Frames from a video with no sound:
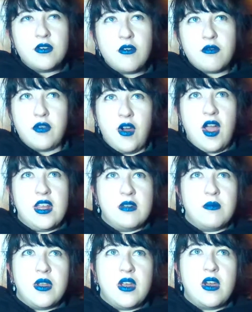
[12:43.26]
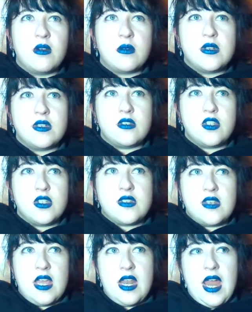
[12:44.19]
well, not find, but I
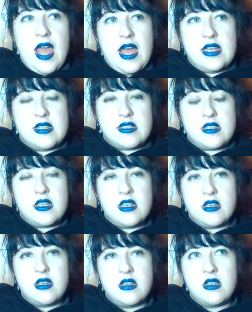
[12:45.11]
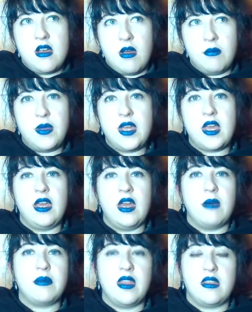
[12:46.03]
always just see it as I'm
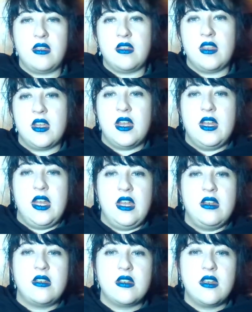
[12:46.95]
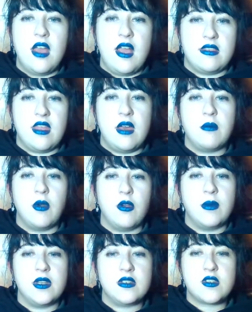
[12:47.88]
picking up the thing that I need at
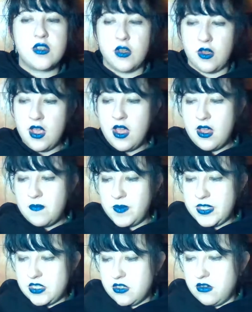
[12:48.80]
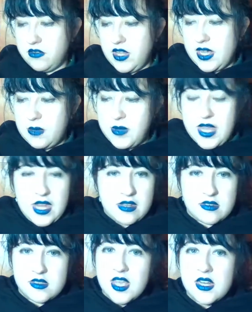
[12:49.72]
that moment. So it's sort of
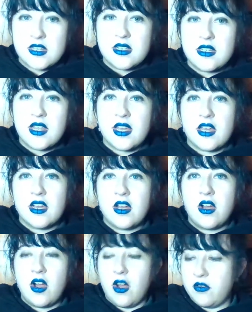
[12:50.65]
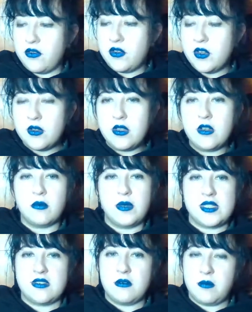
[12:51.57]
like being sent like a
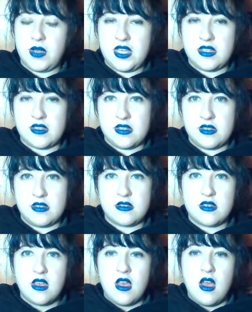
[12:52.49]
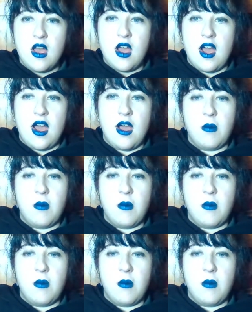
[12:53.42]
few little bits and pieces